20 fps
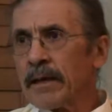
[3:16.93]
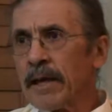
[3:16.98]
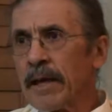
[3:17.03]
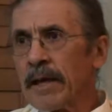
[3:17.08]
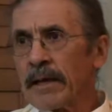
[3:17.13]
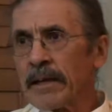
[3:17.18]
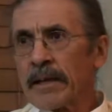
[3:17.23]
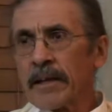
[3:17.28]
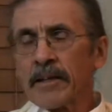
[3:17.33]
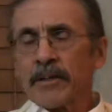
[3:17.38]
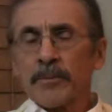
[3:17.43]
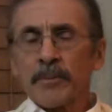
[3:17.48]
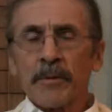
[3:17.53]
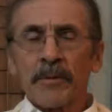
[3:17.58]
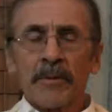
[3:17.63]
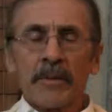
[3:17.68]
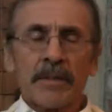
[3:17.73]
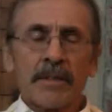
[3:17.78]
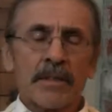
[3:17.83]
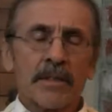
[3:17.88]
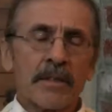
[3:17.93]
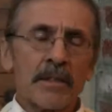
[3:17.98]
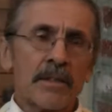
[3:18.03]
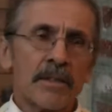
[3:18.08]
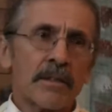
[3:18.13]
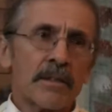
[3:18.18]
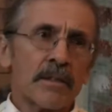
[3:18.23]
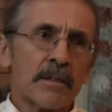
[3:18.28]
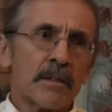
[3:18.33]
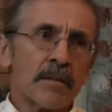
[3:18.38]
and I experienced
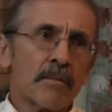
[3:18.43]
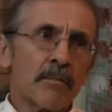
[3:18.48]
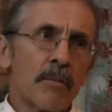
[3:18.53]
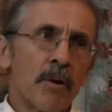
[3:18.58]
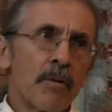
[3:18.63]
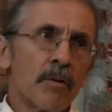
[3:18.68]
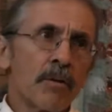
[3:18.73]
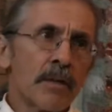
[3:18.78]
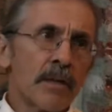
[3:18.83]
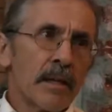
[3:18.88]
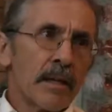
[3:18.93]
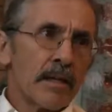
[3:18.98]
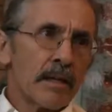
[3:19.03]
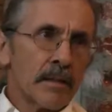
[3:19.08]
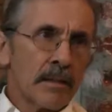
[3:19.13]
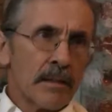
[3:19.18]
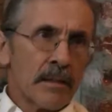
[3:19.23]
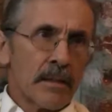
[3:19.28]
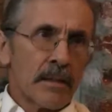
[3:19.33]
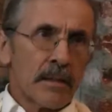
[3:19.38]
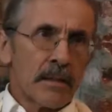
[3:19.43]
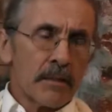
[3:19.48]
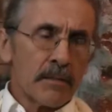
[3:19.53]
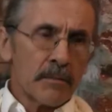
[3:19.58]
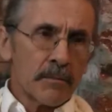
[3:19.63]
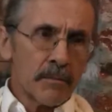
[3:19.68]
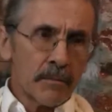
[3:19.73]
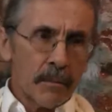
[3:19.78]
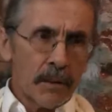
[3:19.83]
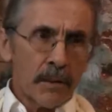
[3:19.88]
this both as
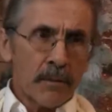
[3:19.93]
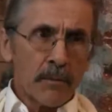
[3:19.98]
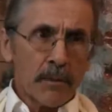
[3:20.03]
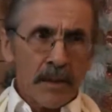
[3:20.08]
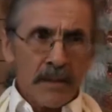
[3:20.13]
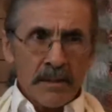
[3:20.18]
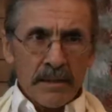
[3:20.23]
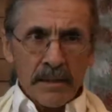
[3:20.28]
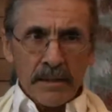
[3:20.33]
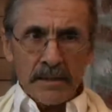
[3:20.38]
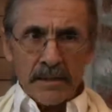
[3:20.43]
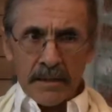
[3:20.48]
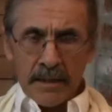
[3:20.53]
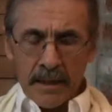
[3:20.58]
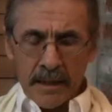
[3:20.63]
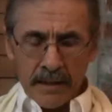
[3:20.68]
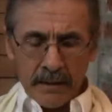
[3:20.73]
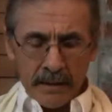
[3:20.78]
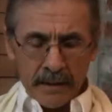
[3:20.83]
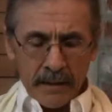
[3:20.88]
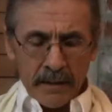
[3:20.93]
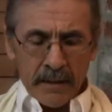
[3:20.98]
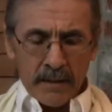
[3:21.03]
being raised as a Catholic.